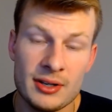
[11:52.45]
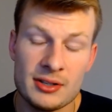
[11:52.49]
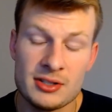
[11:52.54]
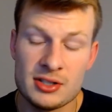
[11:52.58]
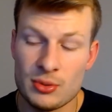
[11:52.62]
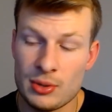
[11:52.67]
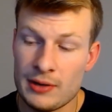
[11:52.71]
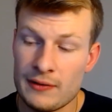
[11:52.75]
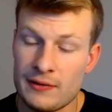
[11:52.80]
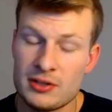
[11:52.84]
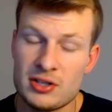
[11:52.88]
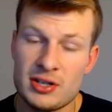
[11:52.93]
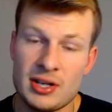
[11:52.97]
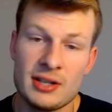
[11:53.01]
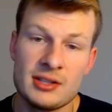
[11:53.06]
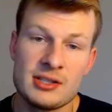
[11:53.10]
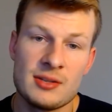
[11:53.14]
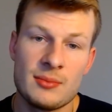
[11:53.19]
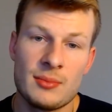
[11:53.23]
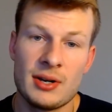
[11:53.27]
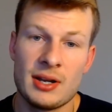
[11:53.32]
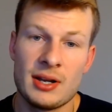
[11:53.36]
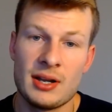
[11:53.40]
So we have a chance
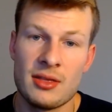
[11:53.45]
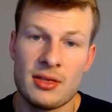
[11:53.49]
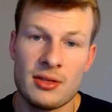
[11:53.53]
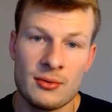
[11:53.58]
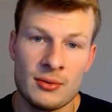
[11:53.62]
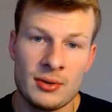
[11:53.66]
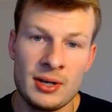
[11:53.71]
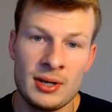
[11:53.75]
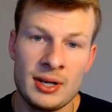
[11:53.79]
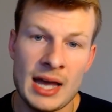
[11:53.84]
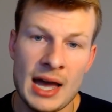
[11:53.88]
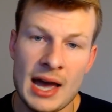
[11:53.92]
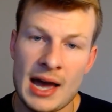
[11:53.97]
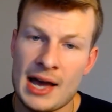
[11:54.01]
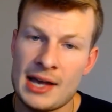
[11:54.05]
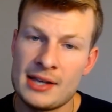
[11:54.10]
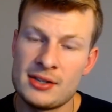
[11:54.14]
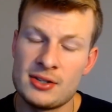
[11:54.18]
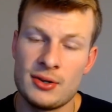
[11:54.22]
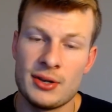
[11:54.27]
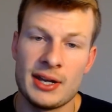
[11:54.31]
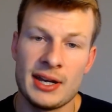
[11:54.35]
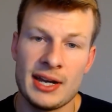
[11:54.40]
to bring in 3
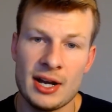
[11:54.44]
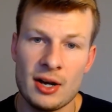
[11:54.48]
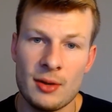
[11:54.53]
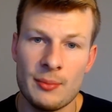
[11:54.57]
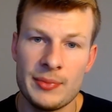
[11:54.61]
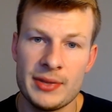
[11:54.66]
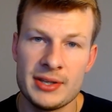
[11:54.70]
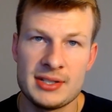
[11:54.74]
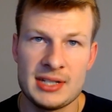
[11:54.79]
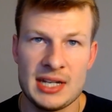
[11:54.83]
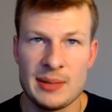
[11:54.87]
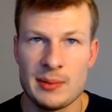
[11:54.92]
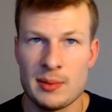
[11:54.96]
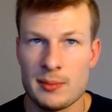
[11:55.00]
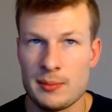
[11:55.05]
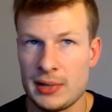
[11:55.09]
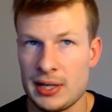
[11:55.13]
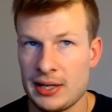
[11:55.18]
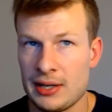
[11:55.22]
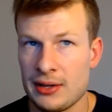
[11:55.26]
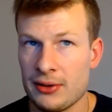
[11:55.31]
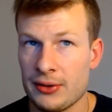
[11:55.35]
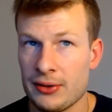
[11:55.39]
guys who can help this team
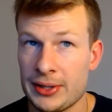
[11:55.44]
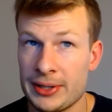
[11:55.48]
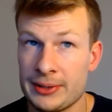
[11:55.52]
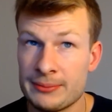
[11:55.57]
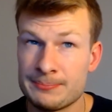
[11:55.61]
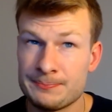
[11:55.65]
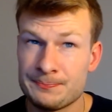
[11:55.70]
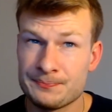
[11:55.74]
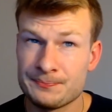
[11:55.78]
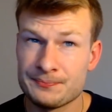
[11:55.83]
immediately.